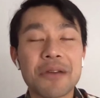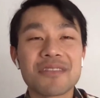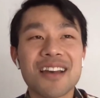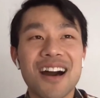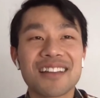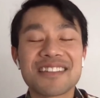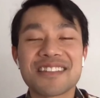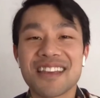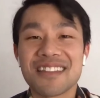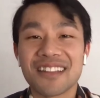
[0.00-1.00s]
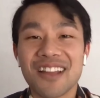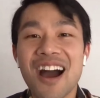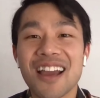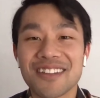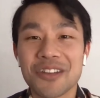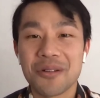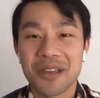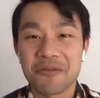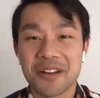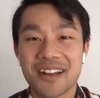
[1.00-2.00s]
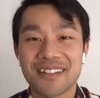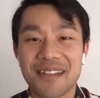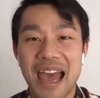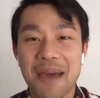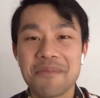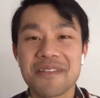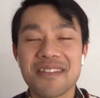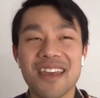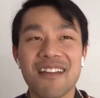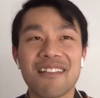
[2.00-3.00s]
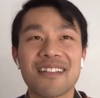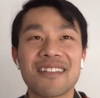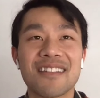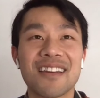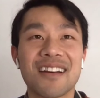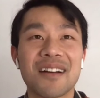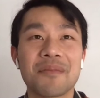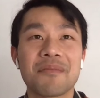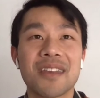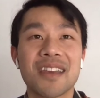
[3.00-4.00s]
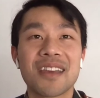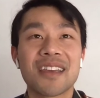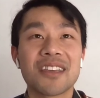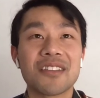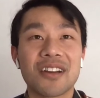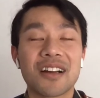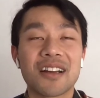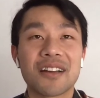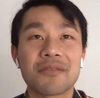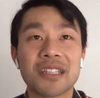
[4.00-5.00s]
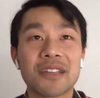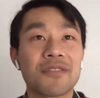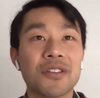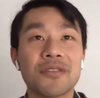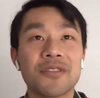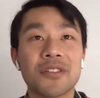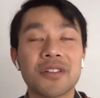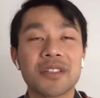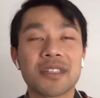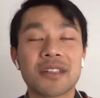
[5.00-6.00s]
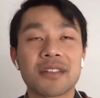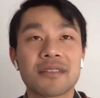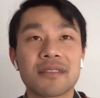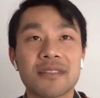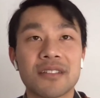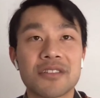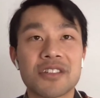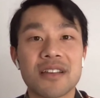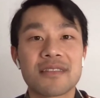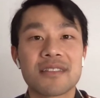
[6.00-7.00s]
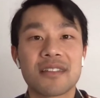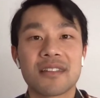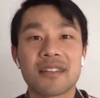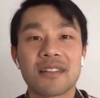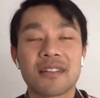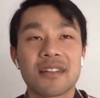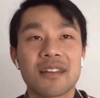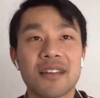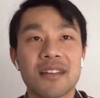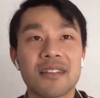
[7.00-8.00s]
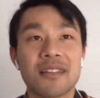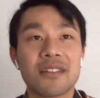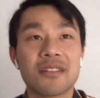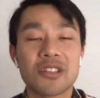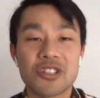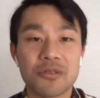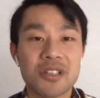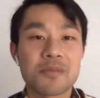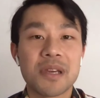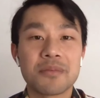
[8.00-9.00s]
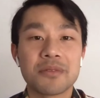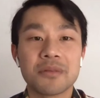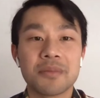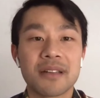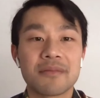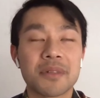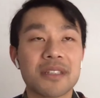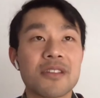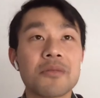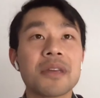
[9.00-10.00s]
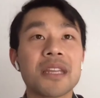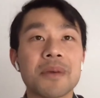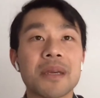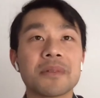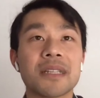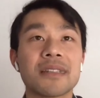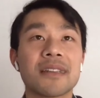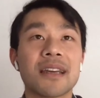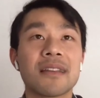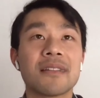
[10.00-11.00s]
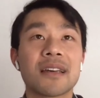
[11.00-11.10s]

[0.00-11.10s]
it was hard to see the light, knowing what had happened there. And you know, I really feel for, you know, not just the Jewish people, but so many people, and